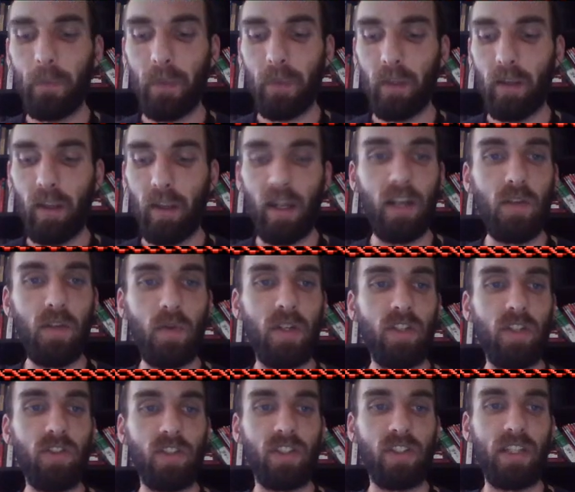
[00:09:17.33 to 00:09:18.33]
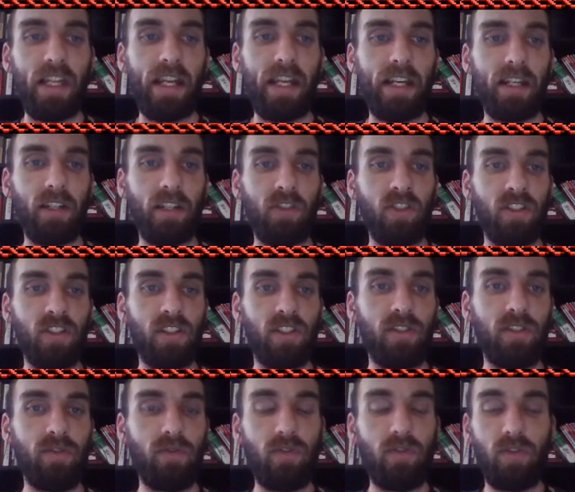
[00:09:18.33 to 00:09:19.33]
and you can just
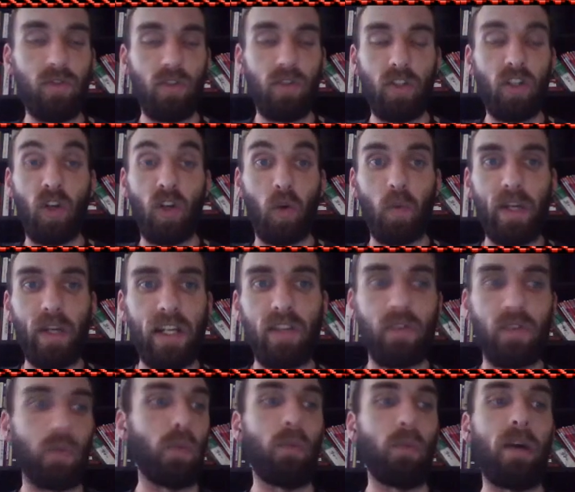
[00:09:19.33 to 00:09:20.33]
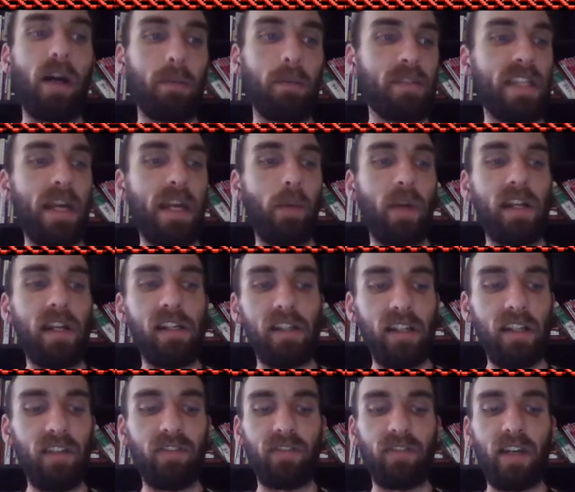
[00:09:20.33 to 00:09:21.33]
careen through mobs that way if
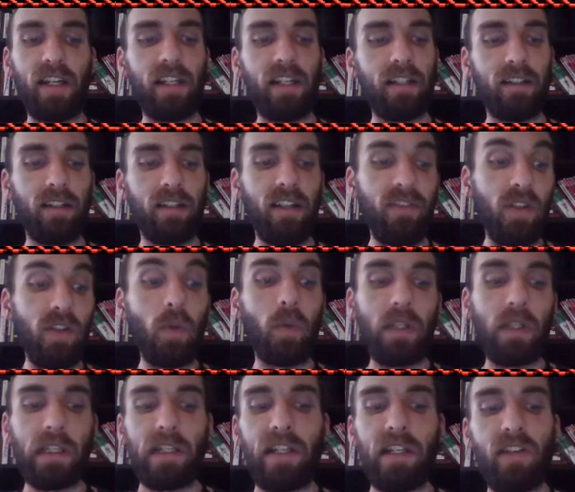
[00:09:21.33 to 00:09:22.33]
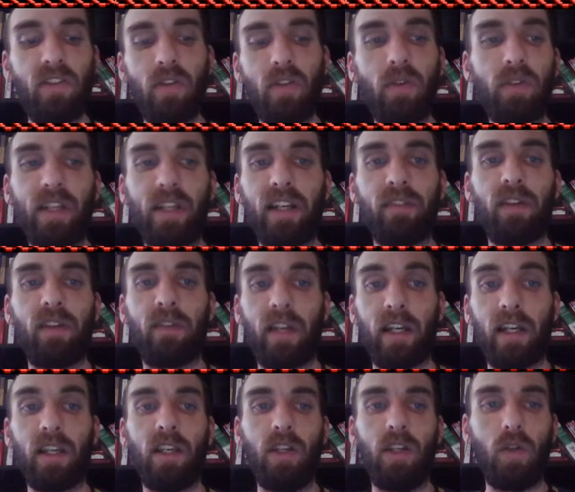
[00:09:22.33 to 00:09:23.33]
you really need to. Like if you have like a
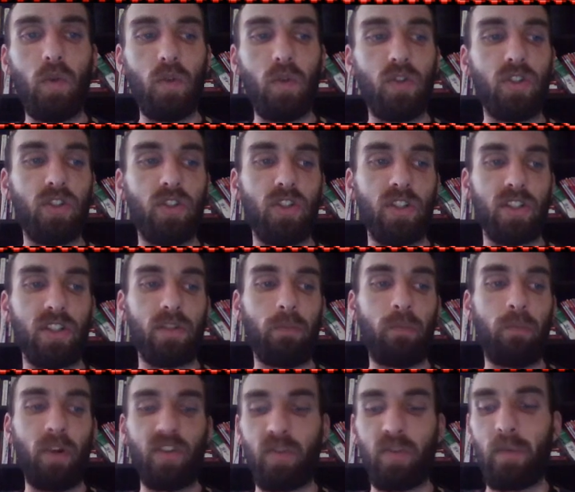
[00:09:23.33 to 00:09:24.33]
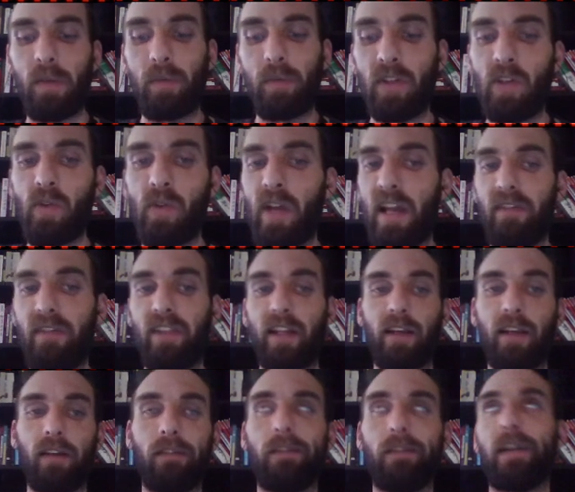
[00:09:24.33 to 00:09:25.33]
huge just bunch of people and you don't have like
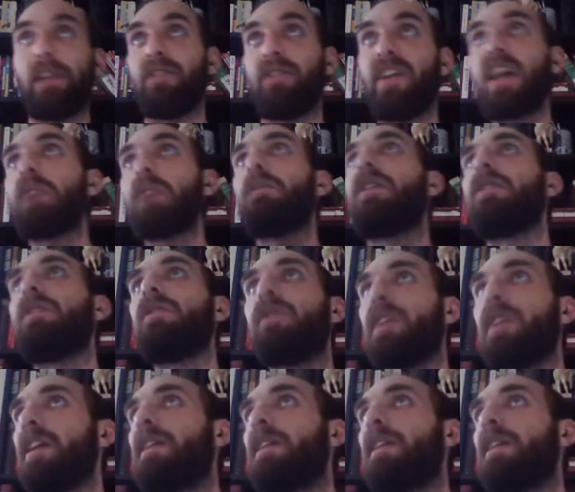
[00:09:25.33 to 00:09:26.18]
fireball or lightning